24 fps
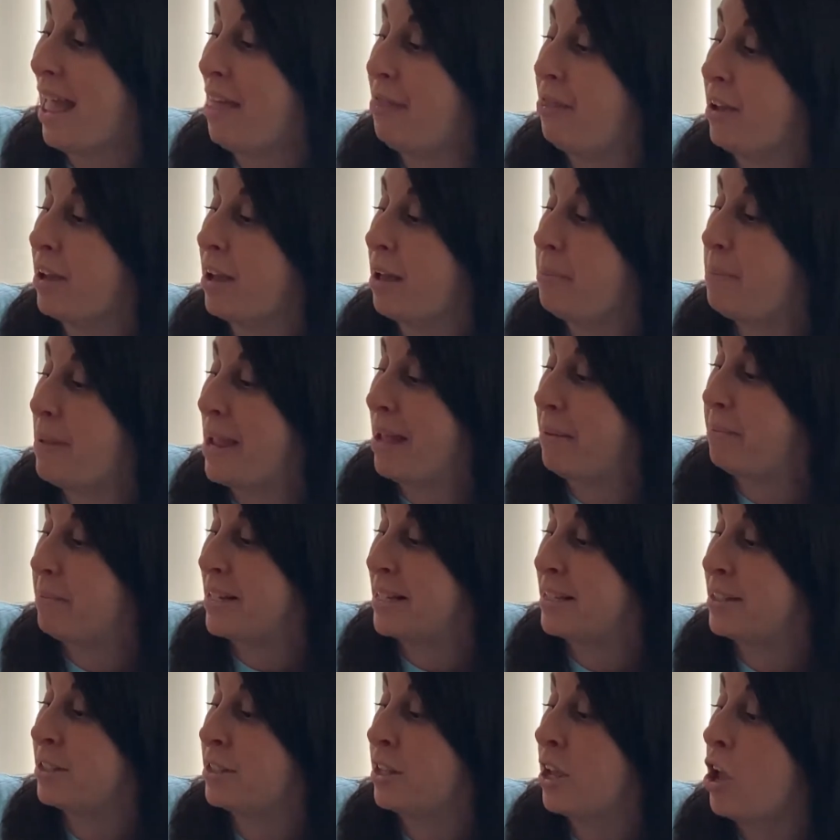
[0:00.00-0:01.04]
and the
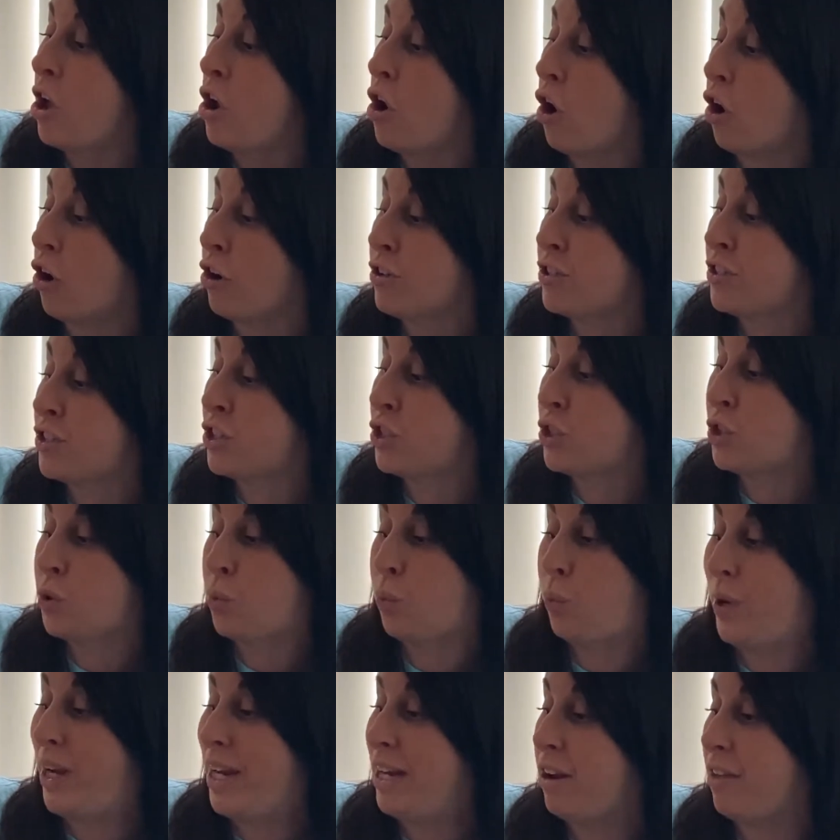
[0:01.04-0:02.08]
commandments are
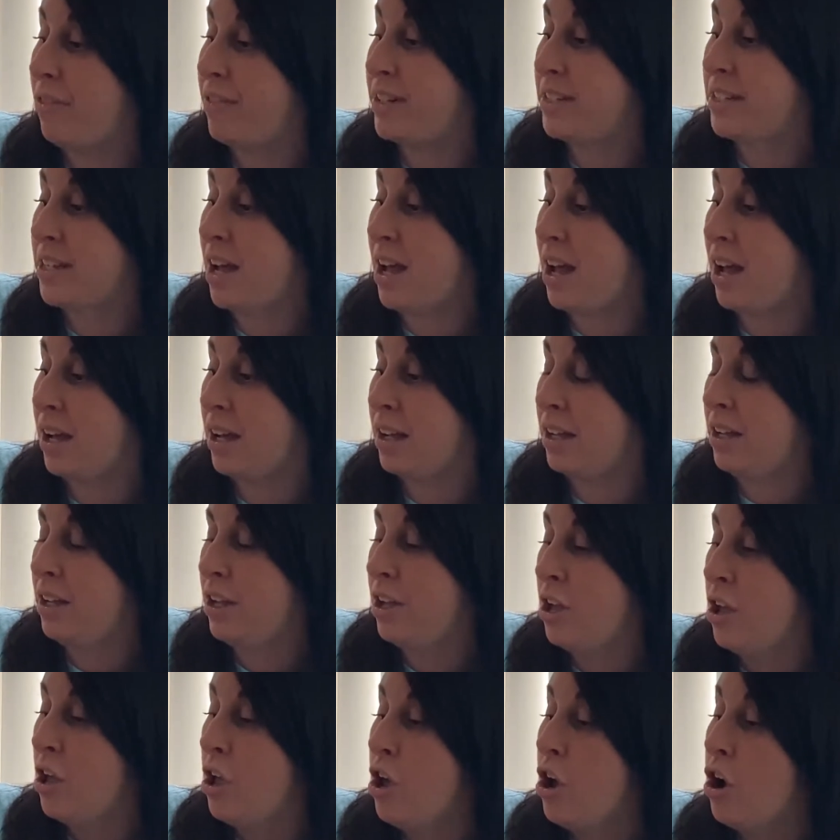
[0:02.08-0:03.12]
sweet on the tongue,
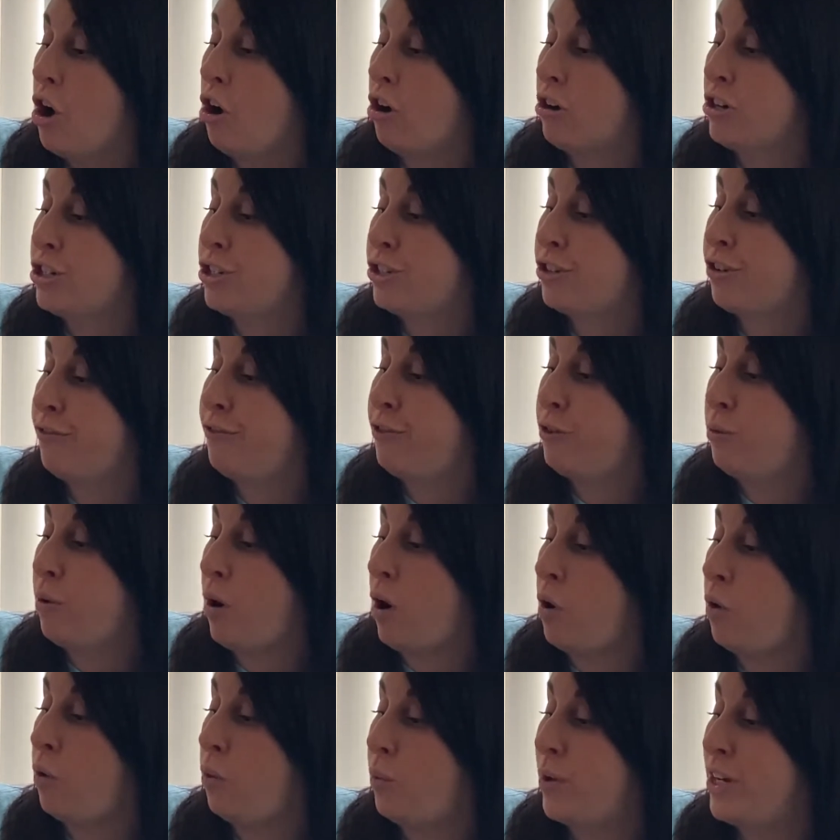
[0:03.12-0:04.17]
on
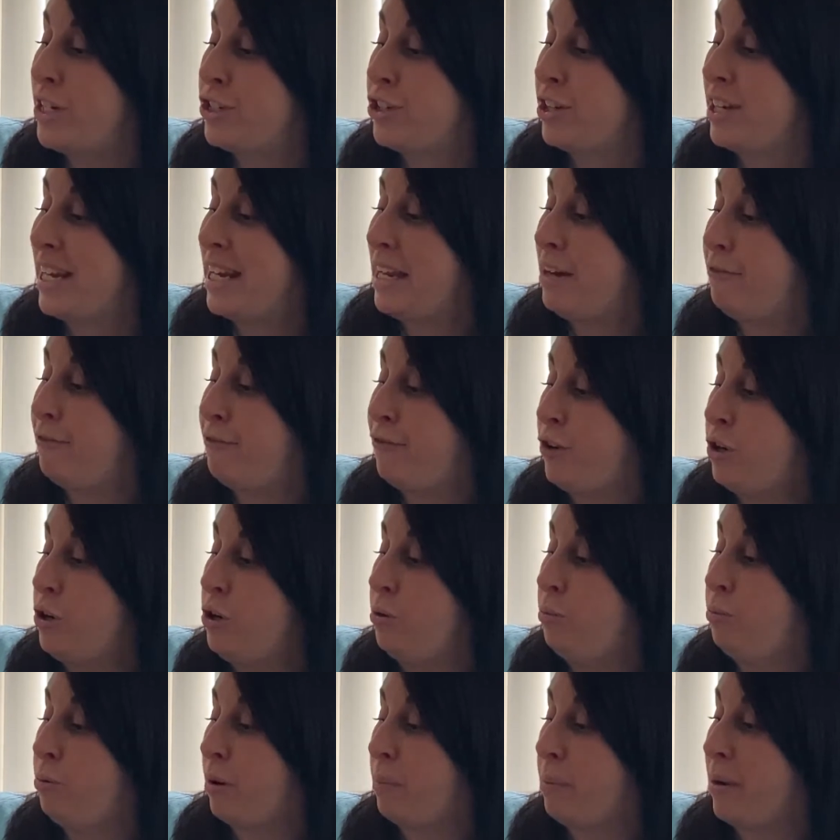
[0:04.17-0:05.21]
Shavuot we should eat
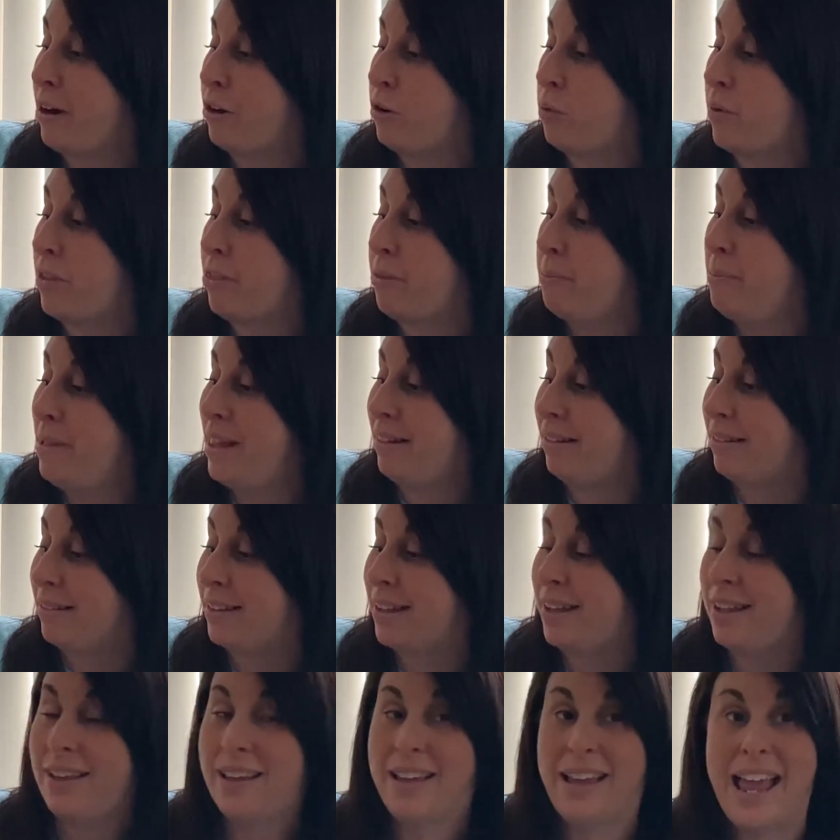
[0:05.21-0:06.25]
food prepared with
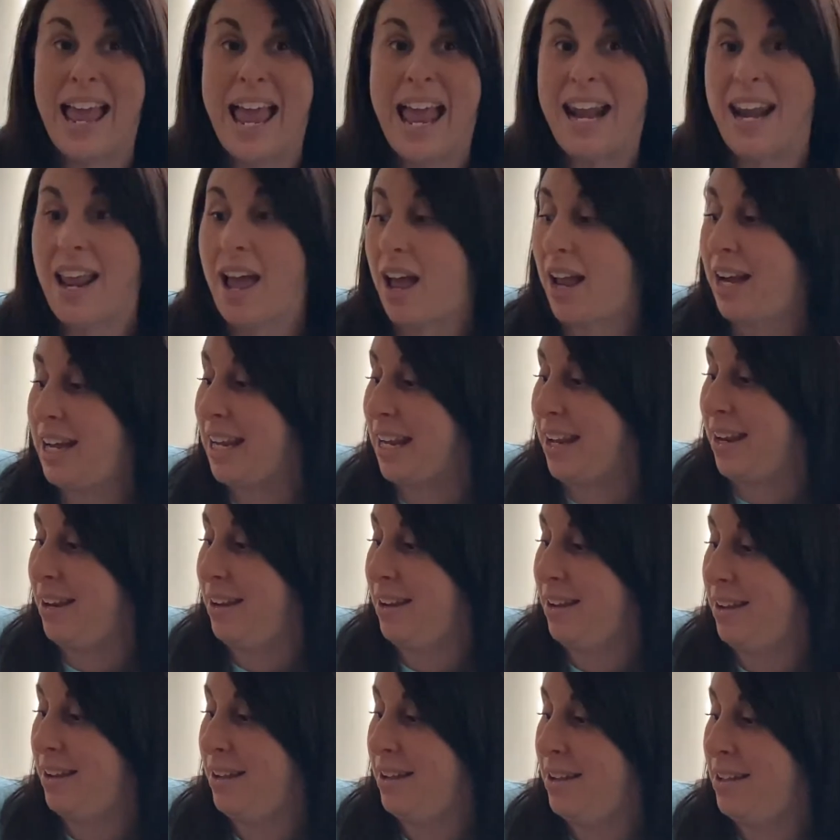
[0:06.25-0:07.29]
milk and honey.
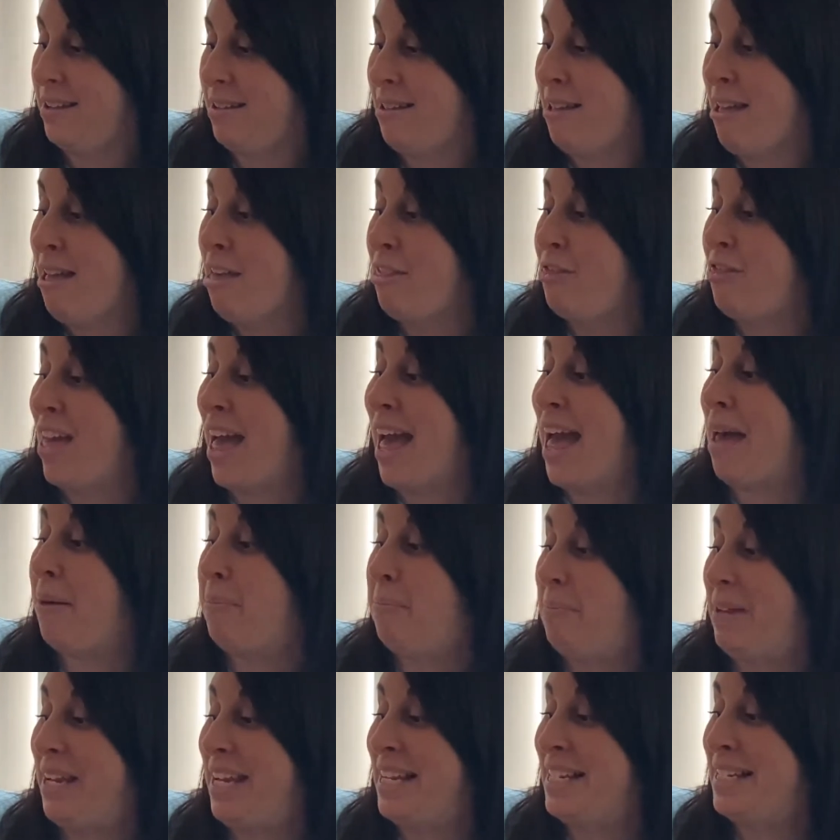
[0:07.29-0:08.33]

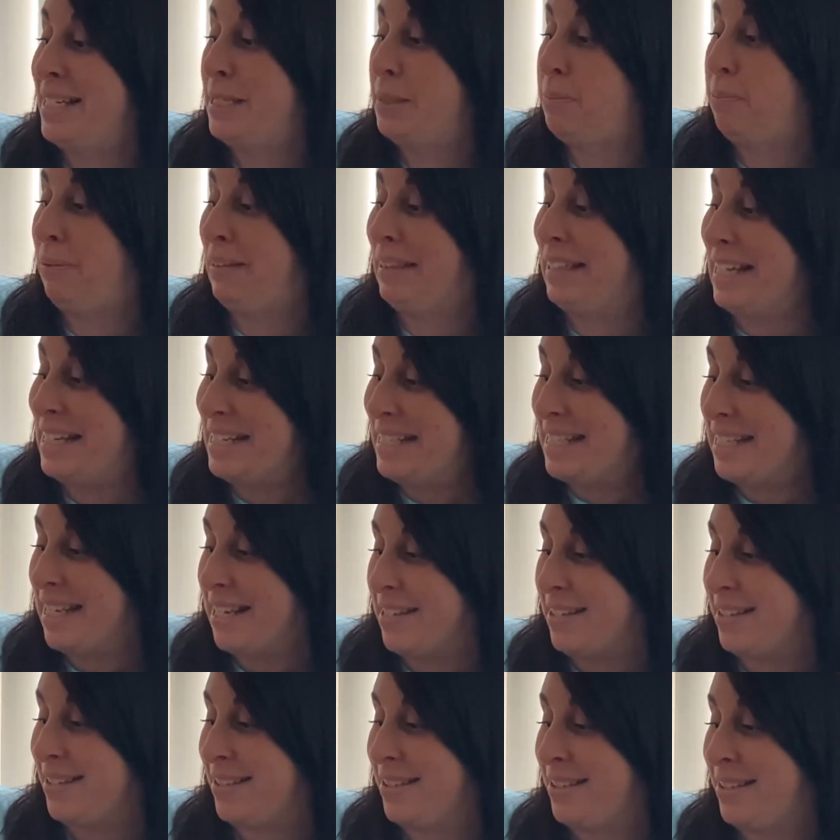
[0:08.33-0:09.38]
That means
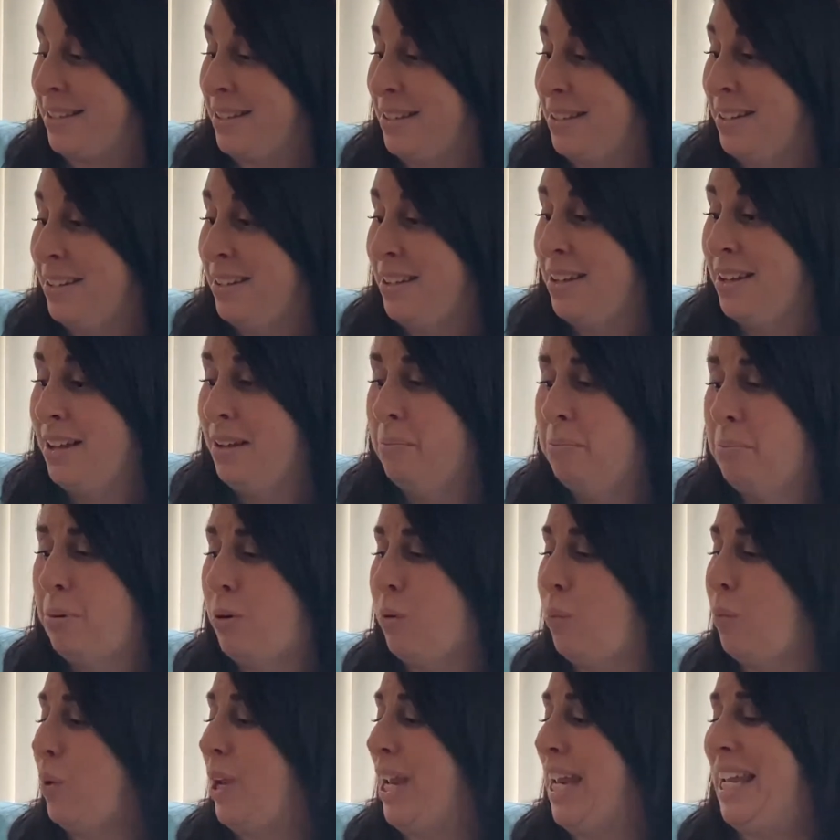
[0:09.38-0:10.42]
blintzes,
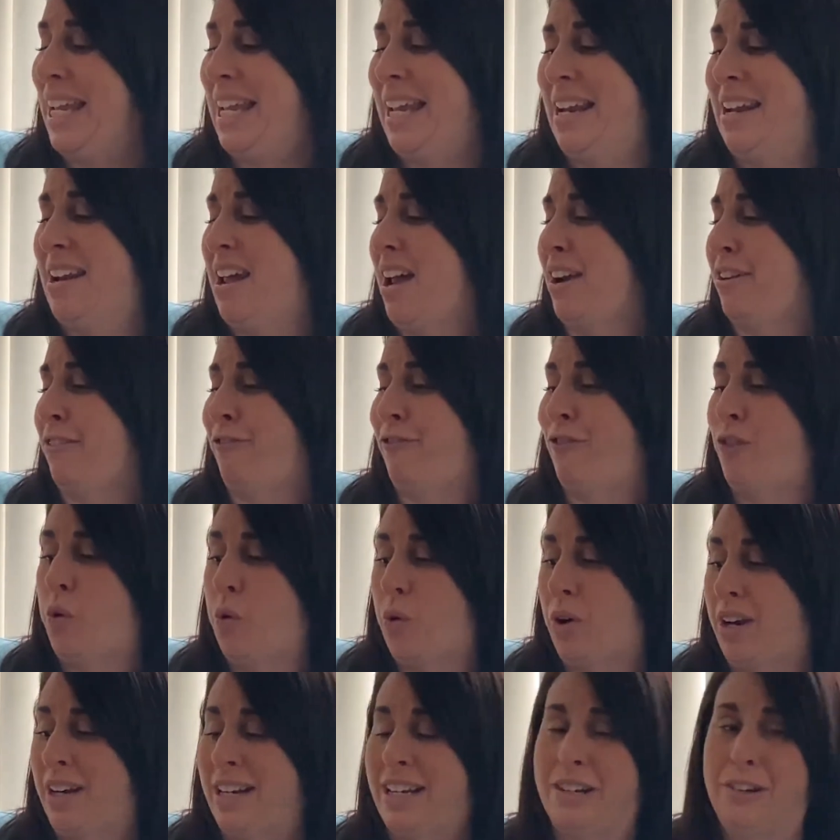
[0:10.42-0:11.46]
but we cannot
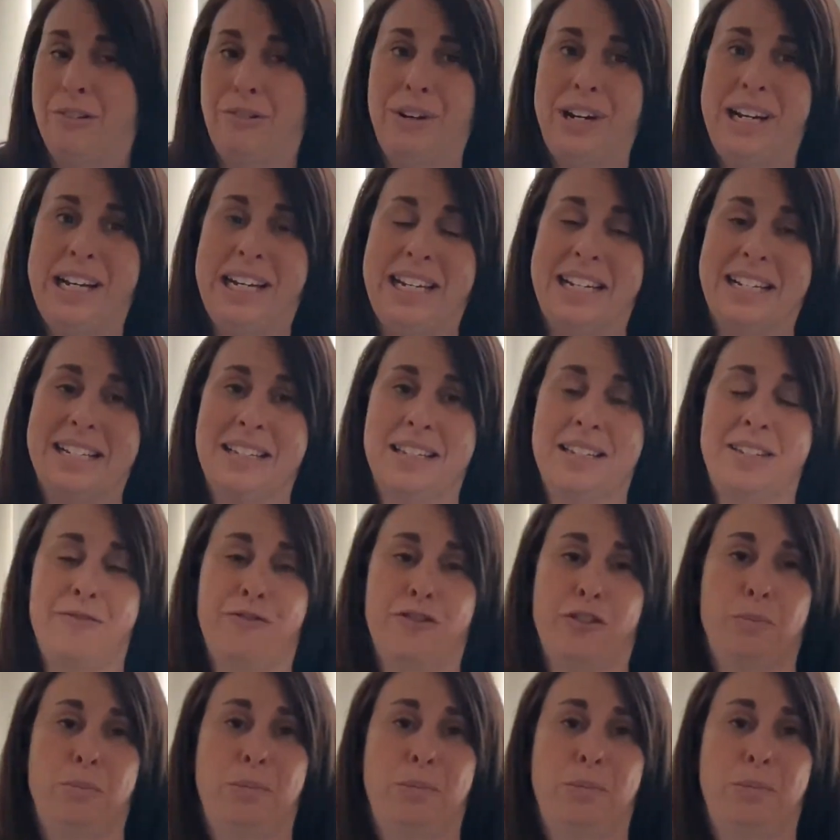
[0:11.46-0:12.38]
afford ingredients for